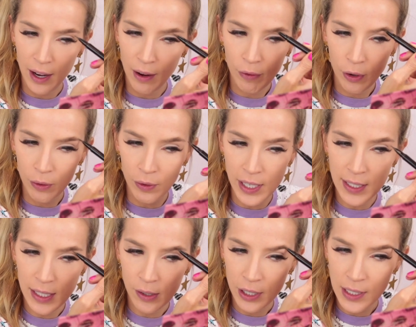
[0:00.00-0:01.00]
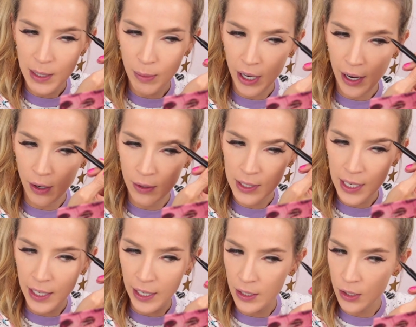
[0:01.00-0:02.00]
I have crazy, crazy brows
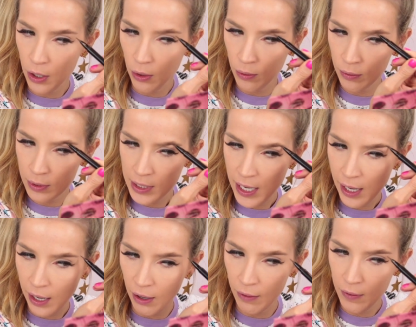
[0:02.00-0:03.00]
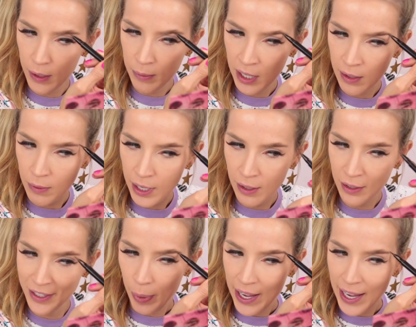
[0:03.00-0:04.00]
and I don't take care of them that
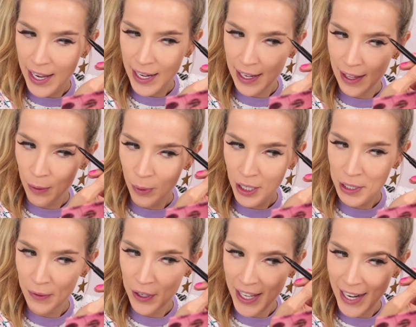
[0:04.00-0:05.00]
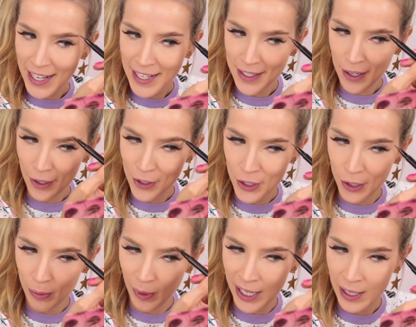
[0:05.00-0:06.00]
well, but it works for the eighties
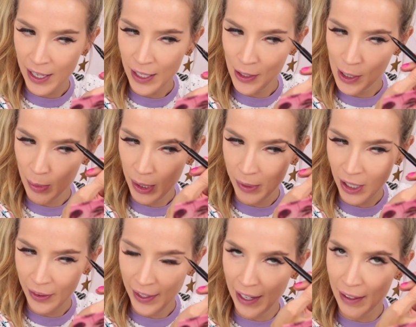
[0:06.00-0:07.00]
costume, right? I can just blame it on